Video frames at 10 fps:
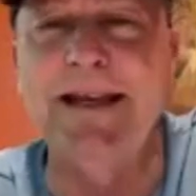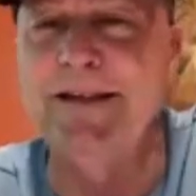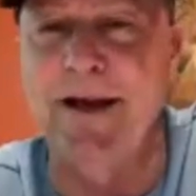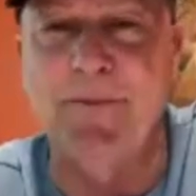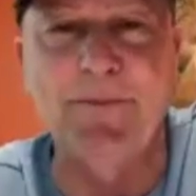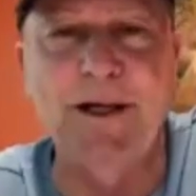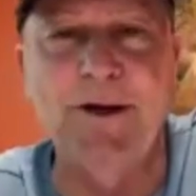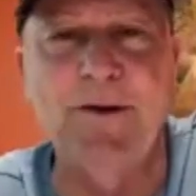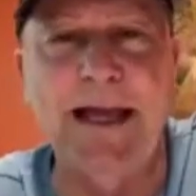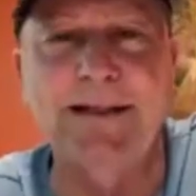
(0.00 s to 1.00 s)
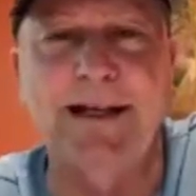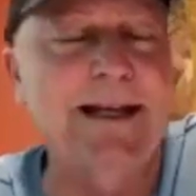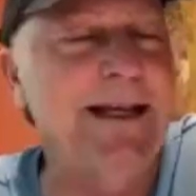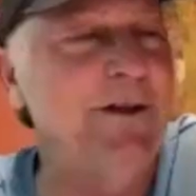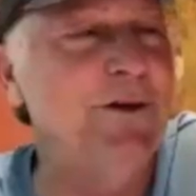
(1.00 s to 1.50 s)
to end up, at an
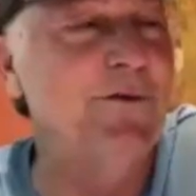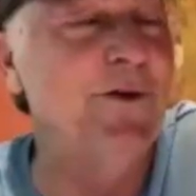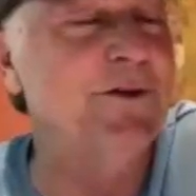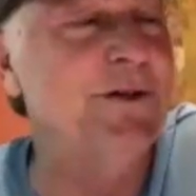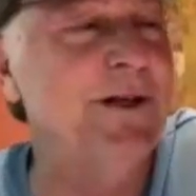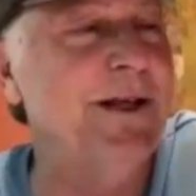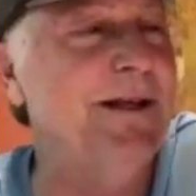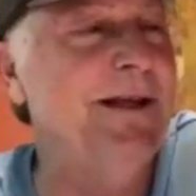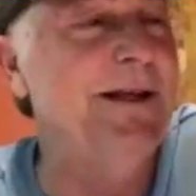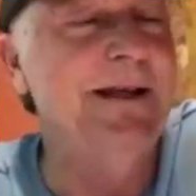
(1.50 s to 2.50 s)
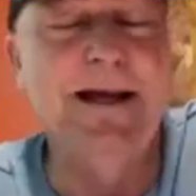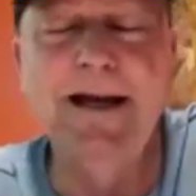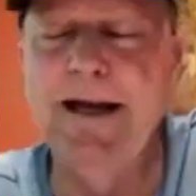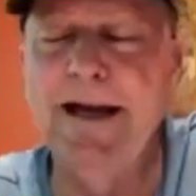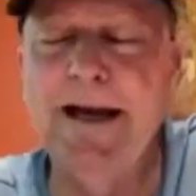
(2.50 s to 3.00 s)
elite university,
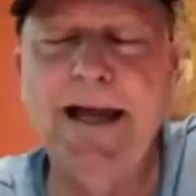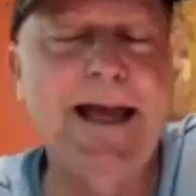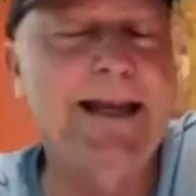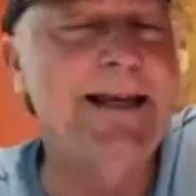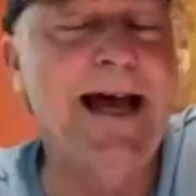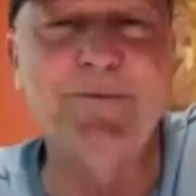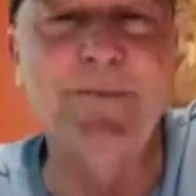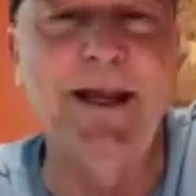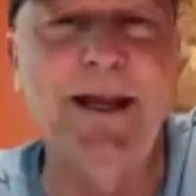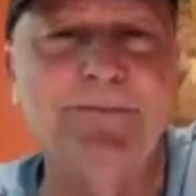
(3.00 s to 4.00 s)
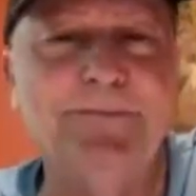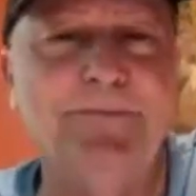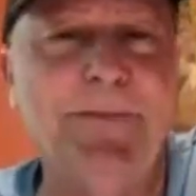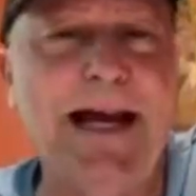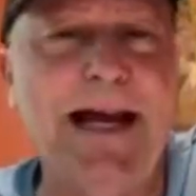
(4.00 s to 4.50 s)
and not me.
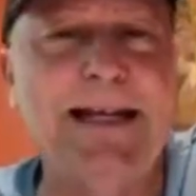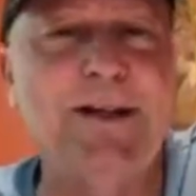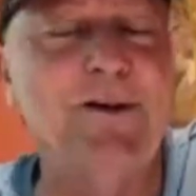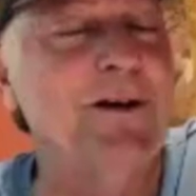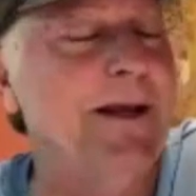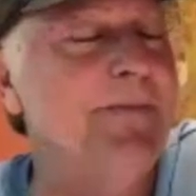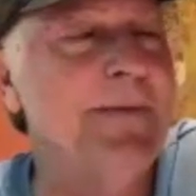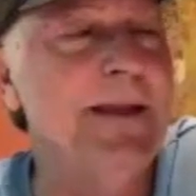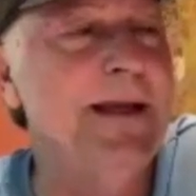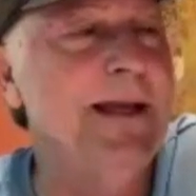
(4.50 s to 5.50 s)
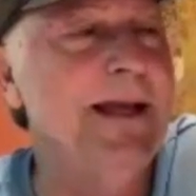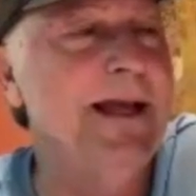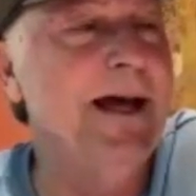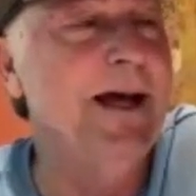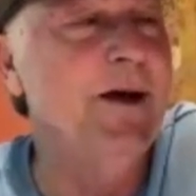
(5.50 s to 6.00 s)
I literally
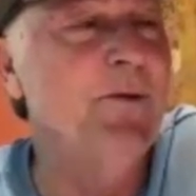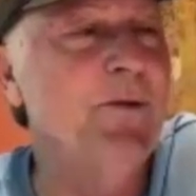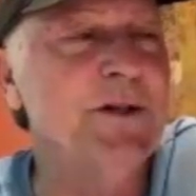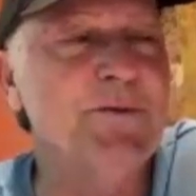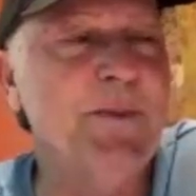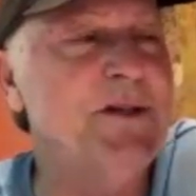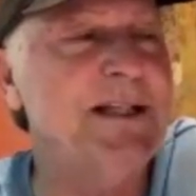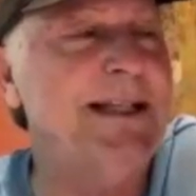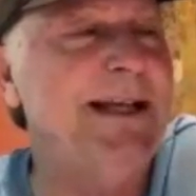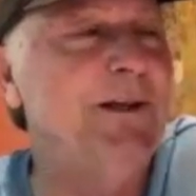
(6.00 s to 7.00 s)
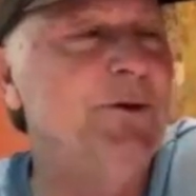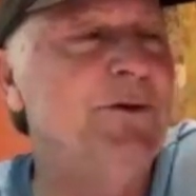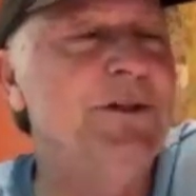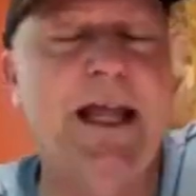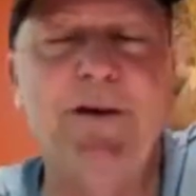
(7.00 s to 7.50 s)
was basically a
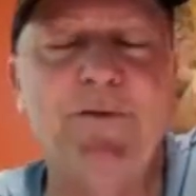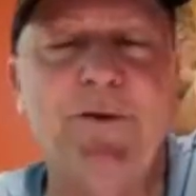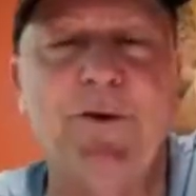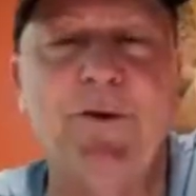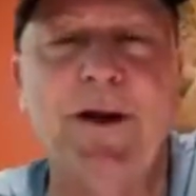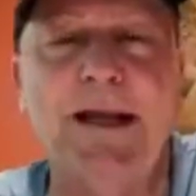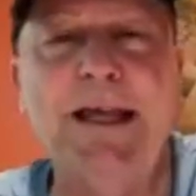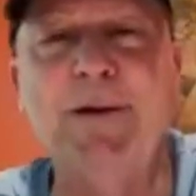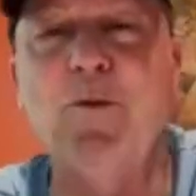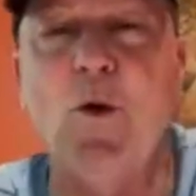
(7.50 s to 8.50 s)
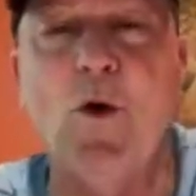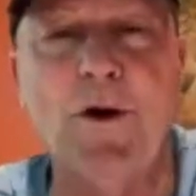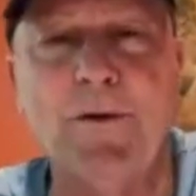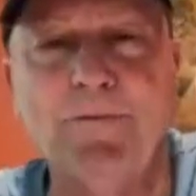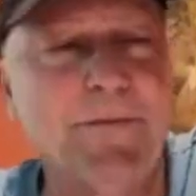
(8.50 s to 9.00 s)
lieutenant for Kip
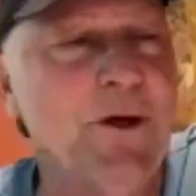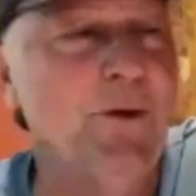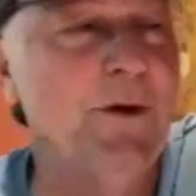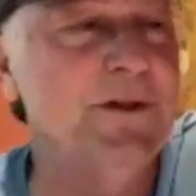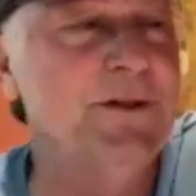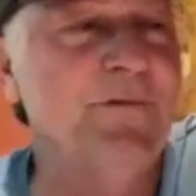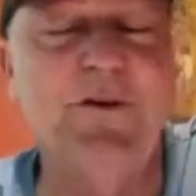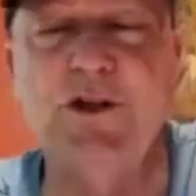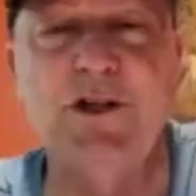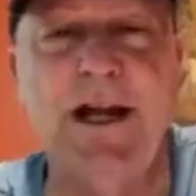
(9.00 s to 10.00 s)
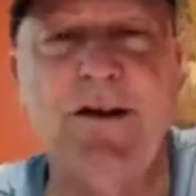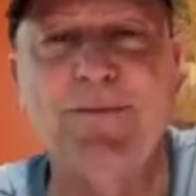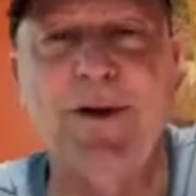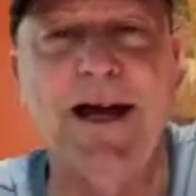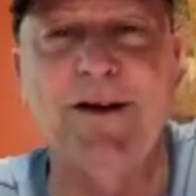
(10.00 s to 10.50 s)
Ward, who was the
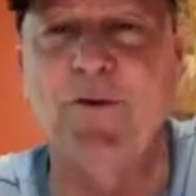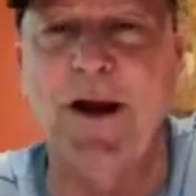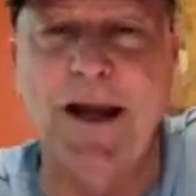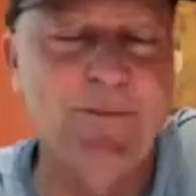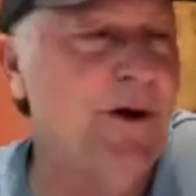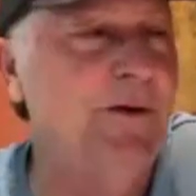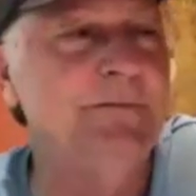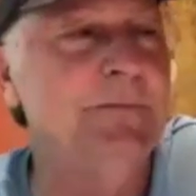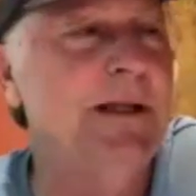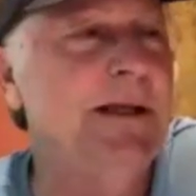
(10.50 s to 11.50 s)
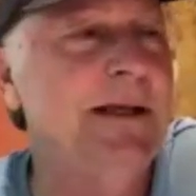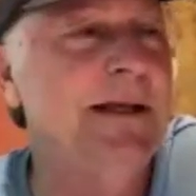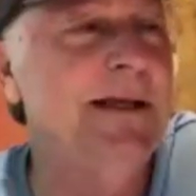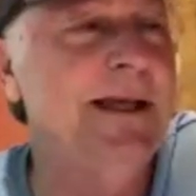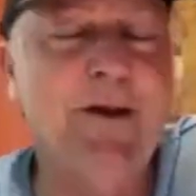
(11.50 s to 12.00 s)
visionary behind Rainbow.
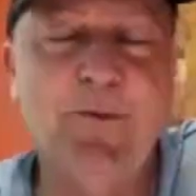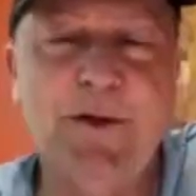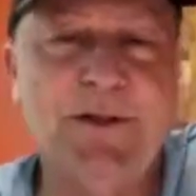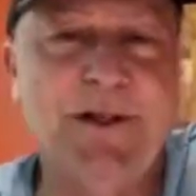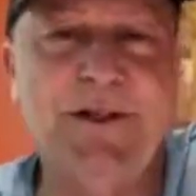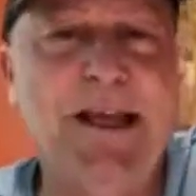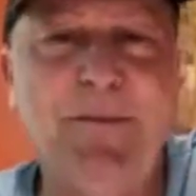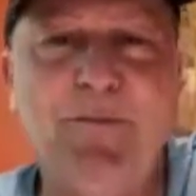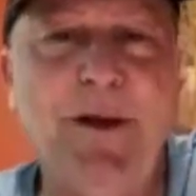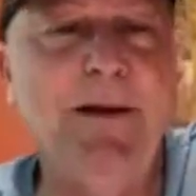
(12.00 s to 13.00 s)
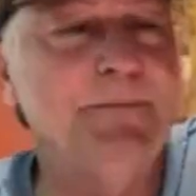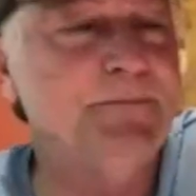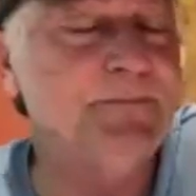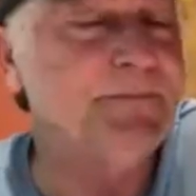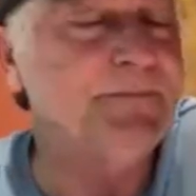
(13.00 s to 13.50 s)
He was this hippie